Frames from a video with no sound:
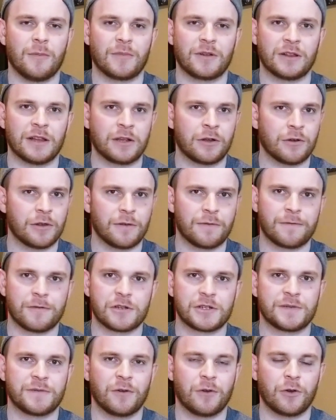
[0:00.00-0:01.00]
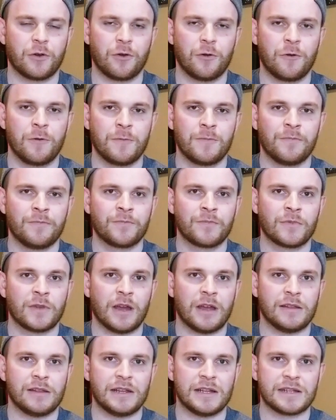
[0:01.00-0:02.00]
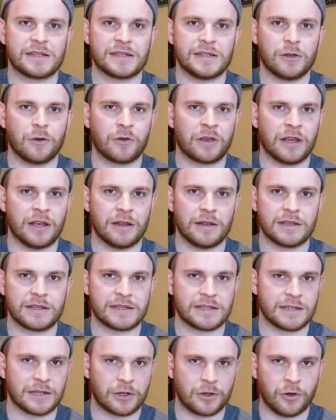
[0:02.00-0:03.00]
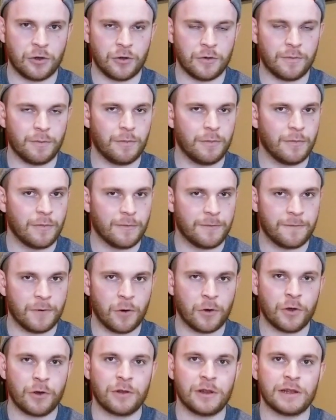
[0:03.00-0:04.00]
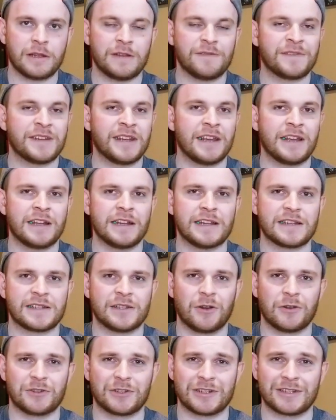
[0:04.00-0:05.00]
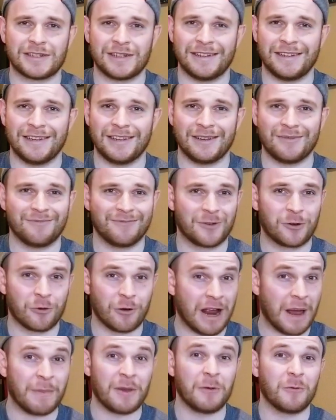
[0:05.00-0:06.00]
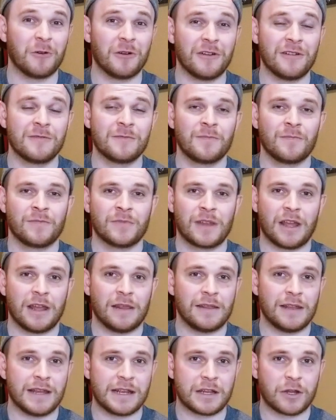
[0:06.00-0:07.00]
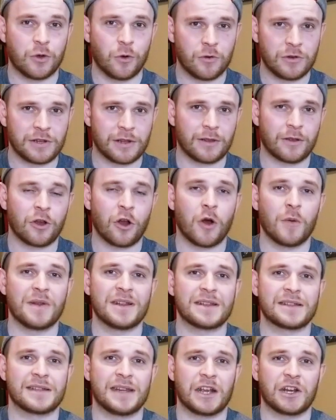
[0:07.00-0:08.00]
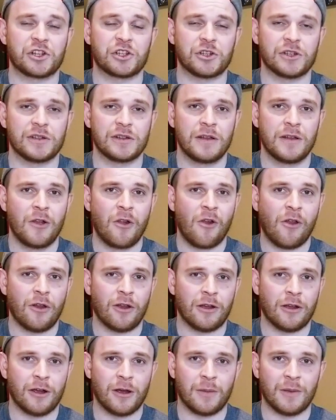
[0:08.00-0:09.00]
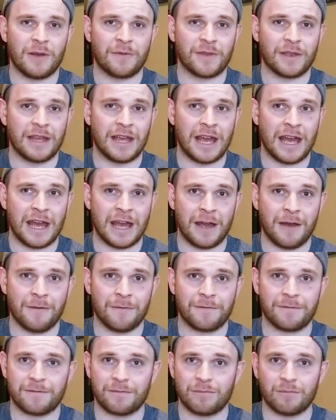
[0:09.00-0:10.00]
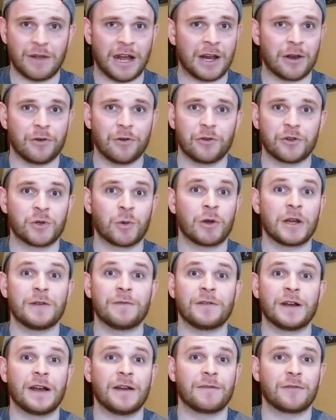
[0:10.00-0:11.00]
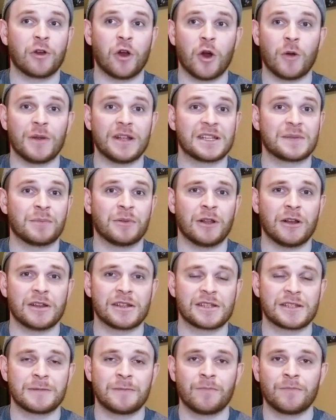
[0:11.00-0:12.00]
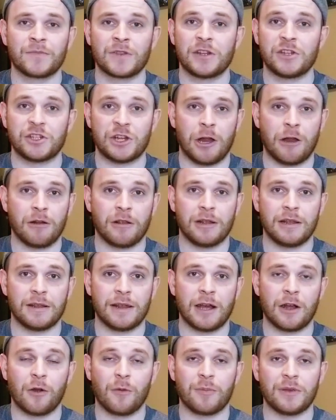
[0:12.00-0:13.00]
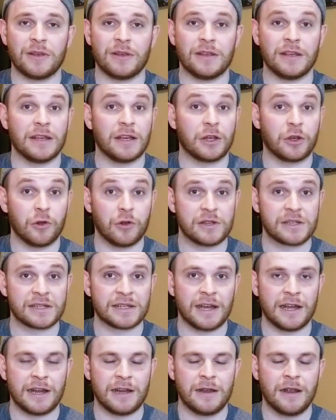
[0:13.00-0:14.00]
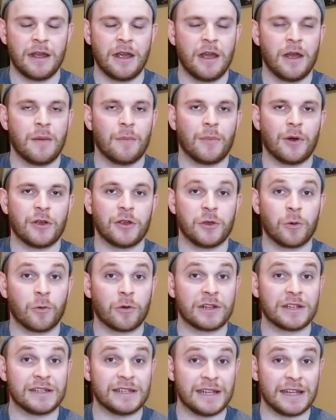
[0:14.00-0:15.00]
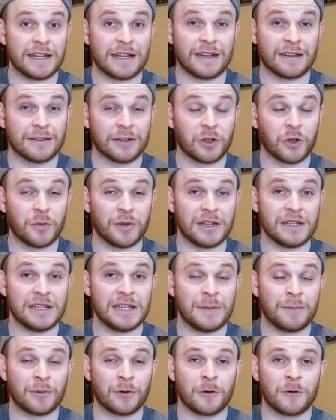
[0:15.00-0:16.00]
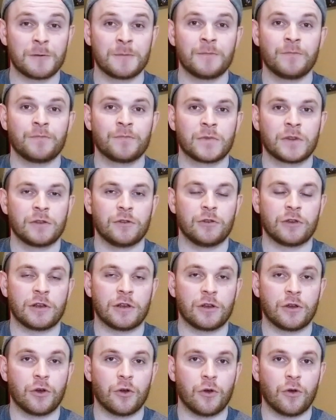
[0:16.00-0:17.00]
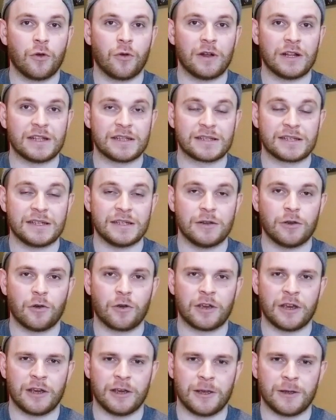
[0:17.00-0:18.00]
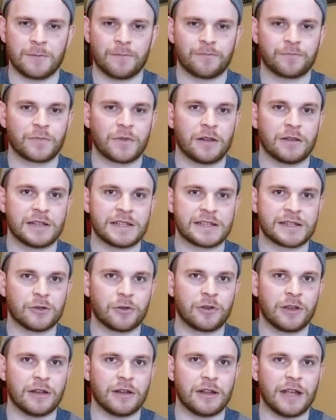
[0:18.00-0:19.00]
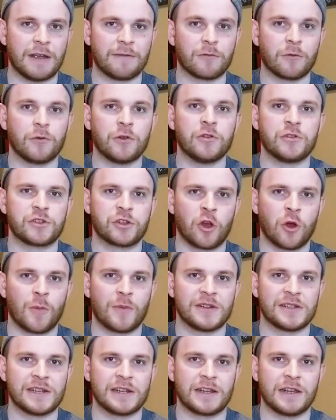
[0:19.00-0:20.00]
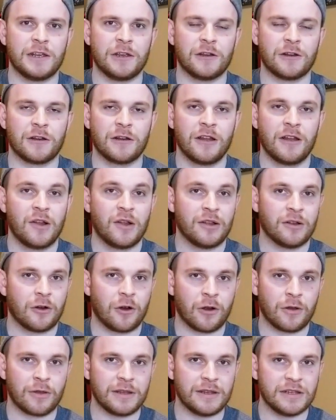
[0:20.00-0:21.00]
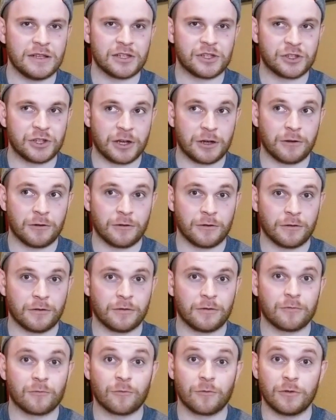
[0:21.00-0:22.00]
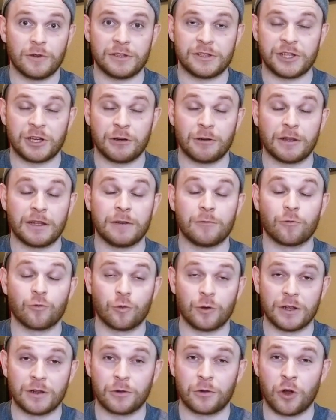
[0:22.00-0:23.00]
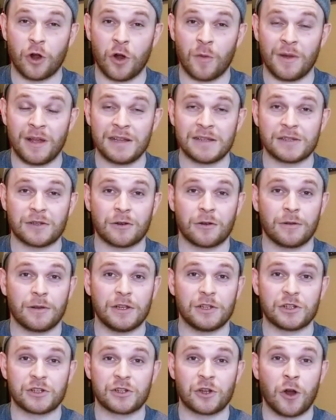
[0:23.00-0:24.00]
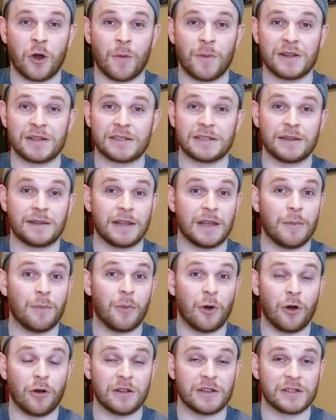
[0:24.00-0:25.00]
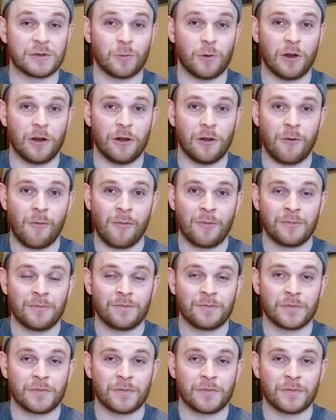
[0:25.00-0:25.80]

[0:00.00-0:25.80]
Click on the first photo and then see, okay, this is a good photo that they've taken, it's not just a crappy one. And then go into the comments section. If they have, I don't know, 25 comments plus, generally that'll be a good sign, but you want to dig a little bit deeper. You can go and see, okay, let's look at everyone who's commenting here. Are these generally real comments, or are they just comments that they bought as well?